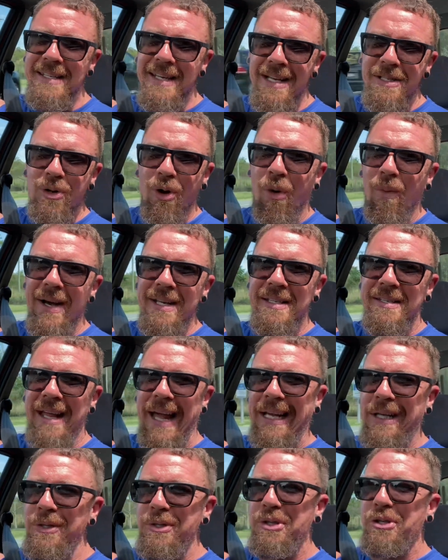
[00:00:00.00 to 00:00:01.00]
as always,
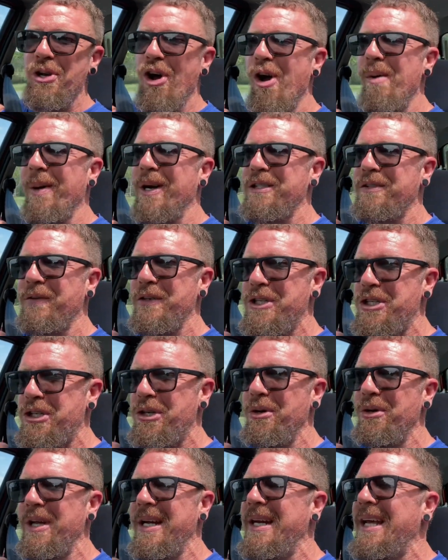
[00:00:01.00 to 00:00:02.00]
thank you so much for
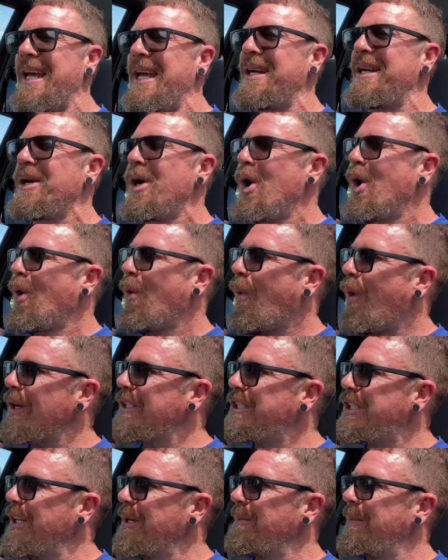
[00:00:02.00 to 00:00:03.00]
tuning in,
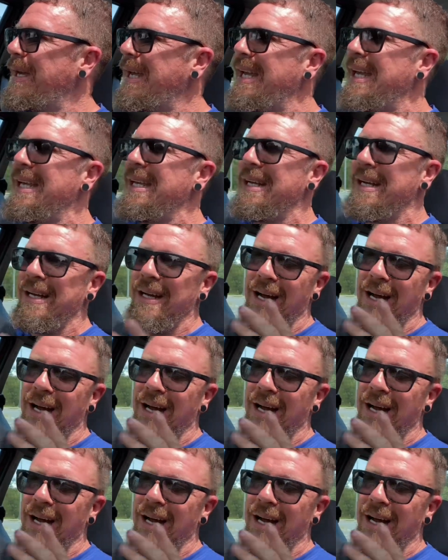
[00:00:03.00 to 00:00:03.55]
watching me.